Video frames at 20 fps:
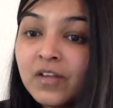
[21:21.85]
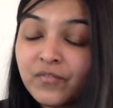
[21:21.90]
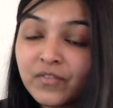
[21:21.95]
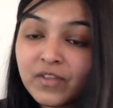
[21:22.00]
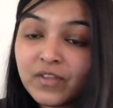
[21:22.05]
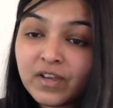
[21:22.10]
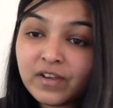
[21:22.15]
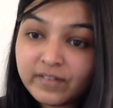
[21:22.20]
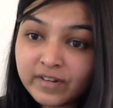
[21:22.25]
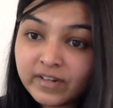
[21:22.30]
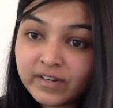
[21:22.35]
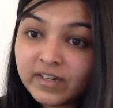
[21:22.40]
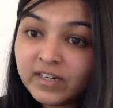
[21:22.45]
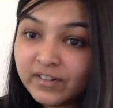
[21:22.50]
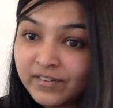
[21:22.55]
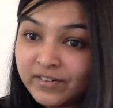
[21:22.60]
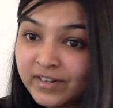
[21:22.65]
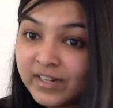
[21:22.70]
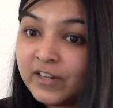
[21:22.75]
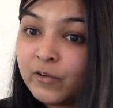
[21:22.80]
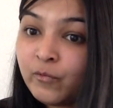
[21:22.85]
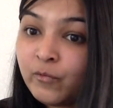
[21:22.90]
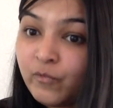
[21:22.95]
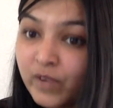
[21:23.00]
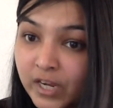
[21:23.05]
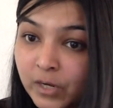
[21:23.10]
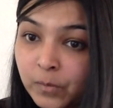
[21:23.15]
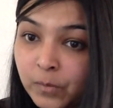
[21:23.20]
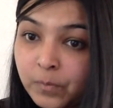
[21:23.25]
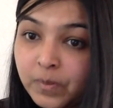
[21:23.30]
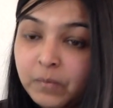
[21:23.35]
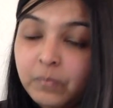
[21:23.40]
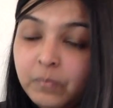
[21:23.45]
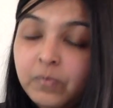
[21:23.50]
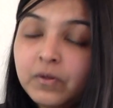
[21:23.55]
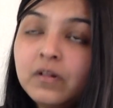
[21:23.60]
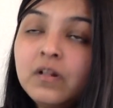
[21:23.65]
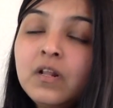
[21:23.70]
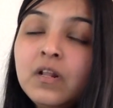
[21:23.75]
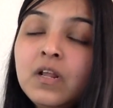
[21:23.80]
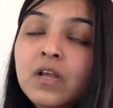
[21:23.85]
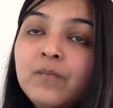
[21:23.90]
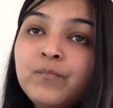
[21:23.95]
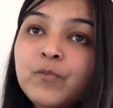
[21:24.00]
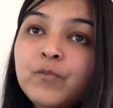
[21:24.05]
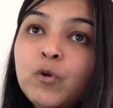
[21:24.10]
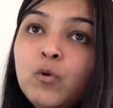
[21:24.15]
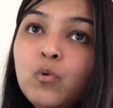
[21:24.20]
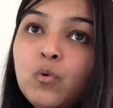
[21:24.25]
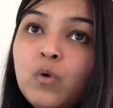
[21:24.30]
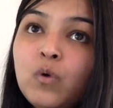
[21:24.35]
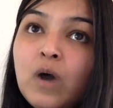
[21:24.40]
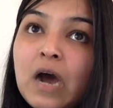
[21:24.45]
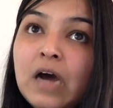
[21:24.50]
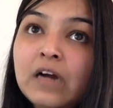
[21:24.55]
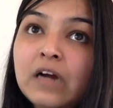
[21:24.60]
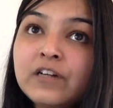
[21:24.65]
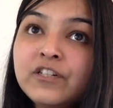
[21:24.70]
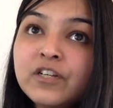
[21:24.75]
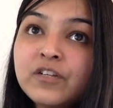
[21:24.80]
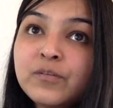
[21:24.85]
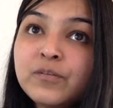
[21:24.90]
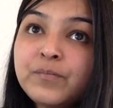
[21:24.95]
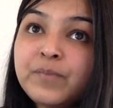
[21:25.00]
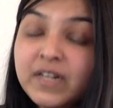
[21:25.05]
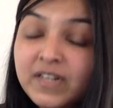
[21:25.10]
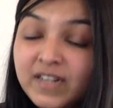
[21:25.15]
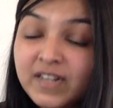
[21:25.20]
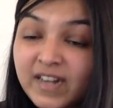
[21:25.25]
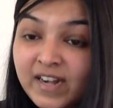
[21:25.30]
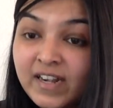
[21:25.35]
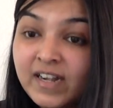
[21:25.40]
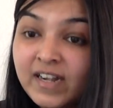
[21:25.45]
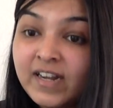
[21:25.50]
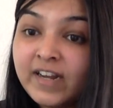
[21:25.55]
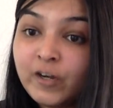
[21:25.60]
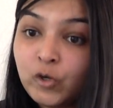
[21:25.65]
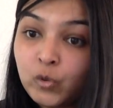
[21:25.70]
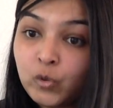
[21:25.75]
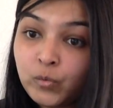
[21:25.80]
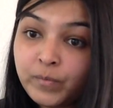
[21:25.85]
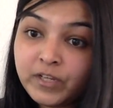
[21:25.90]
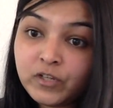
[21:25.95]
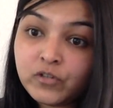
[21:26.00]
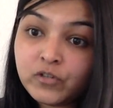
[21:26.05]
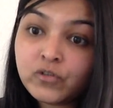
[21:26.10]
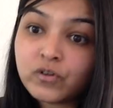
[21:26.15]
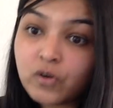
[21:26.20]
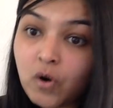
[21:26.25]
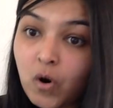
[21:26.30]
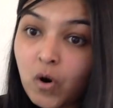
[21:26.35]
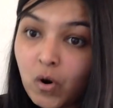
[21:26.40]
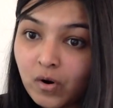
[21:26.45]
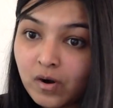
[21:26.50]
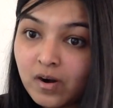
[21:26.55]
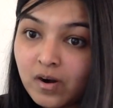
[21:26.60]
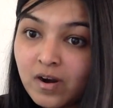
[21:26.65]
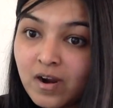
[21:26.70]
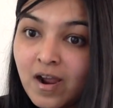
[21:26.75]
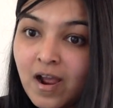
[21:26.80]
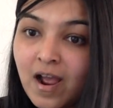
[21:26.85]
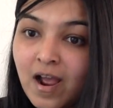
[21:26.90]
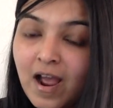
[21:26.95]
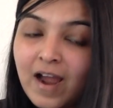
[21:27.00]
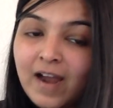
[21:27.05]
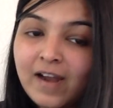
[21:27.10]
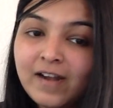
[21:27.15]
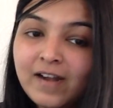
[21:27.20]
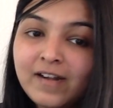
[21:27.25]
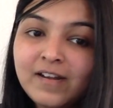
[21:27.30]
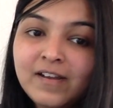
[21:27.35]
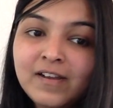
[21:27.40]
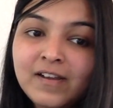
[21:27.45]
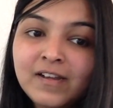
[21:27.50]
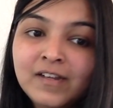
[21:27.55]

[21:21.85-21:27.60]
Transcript: They are really, really weak people who are just pretending to be strong. And